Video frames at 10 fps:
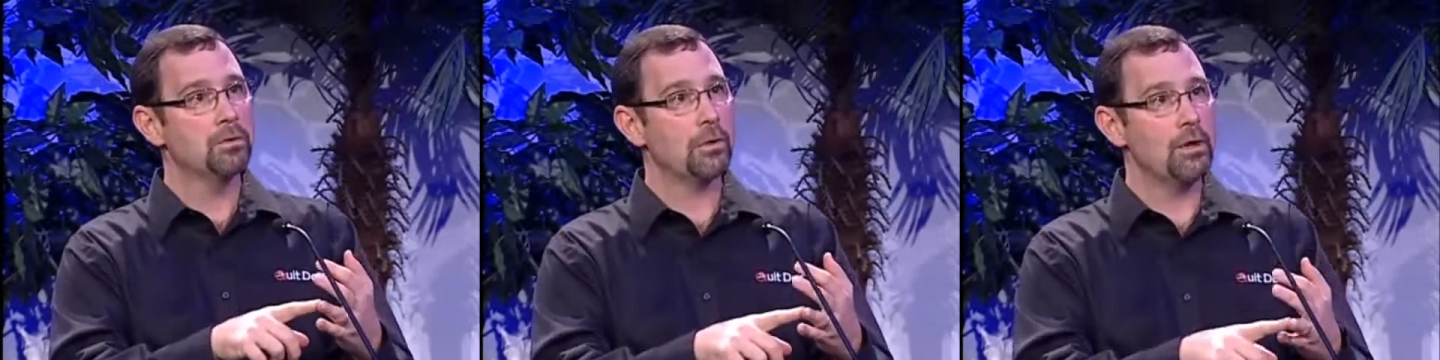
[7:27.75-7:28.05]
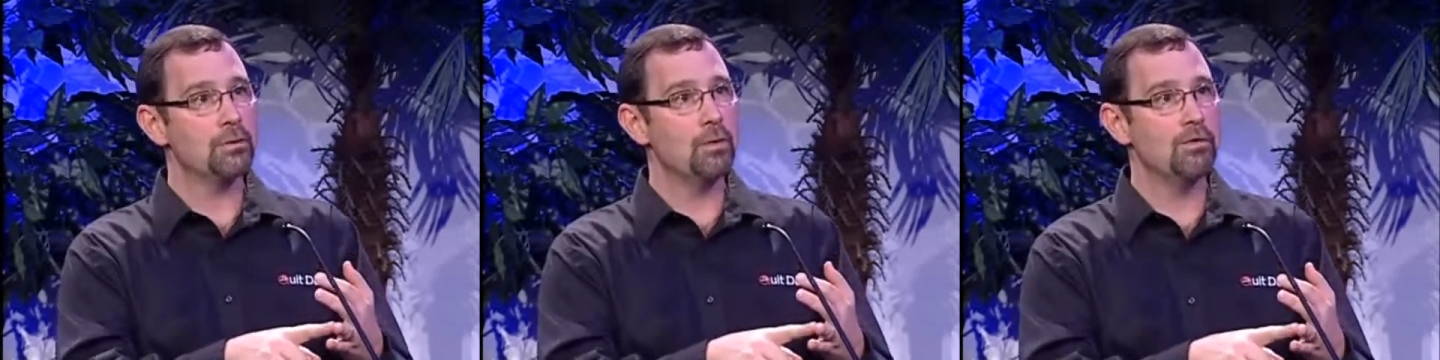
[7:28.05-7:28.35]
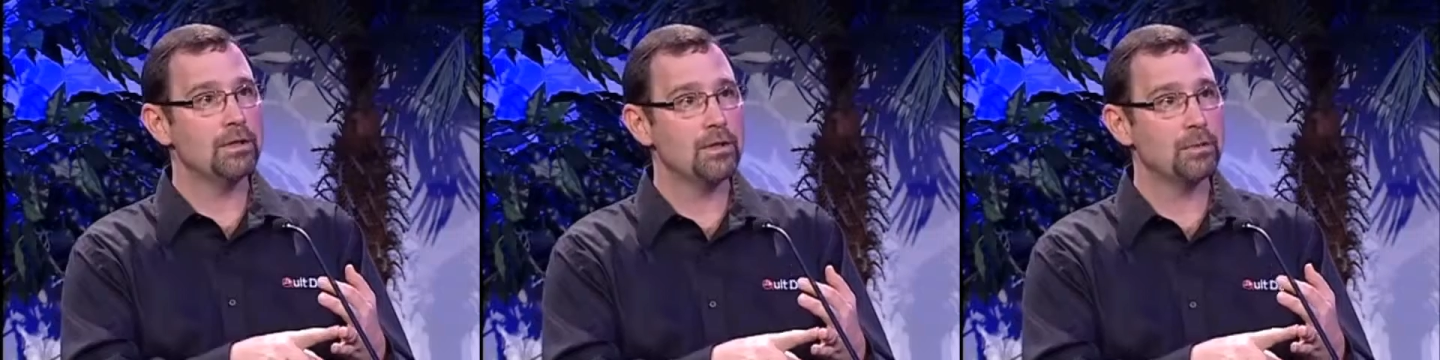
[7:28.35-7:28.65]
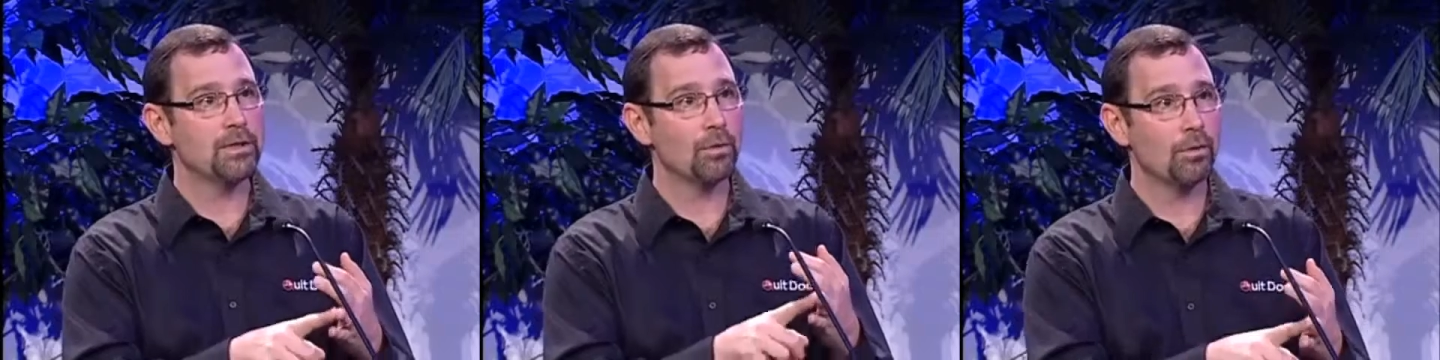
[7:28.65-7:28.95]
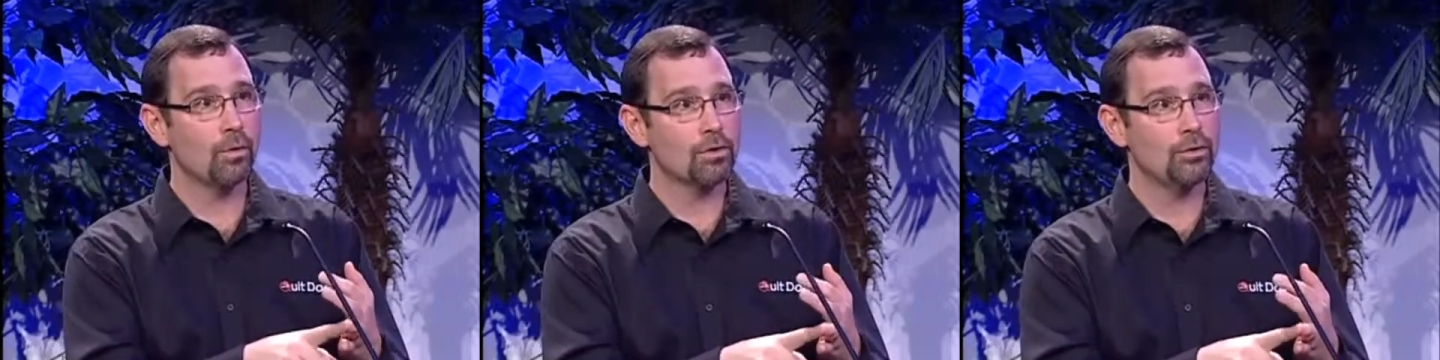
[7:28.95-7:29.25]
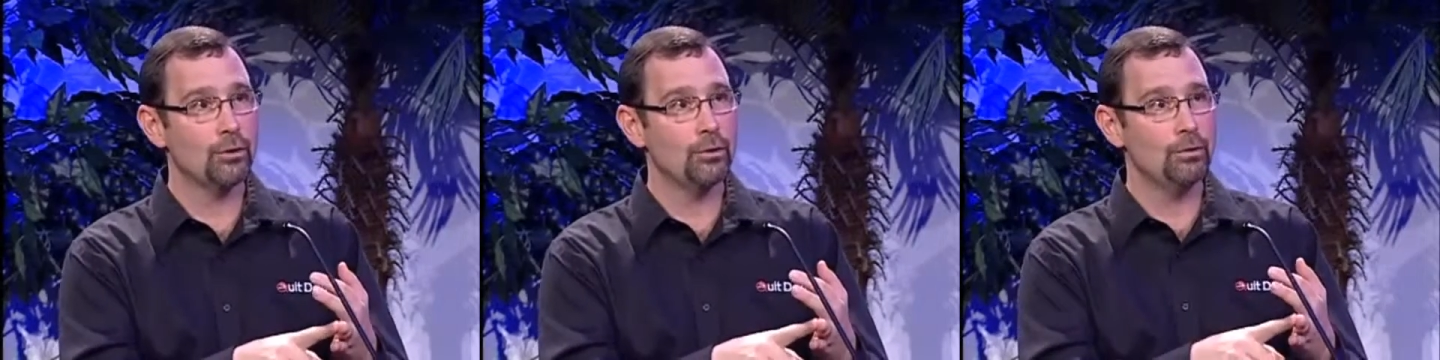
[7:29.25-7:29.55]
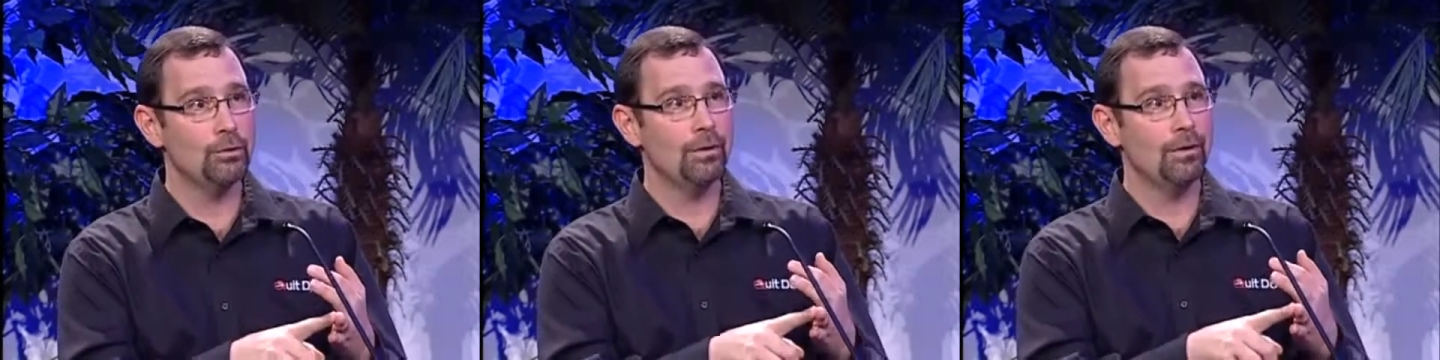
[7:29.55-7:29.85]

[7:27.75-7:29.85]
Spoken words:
So here's a movie that takes place in World War II.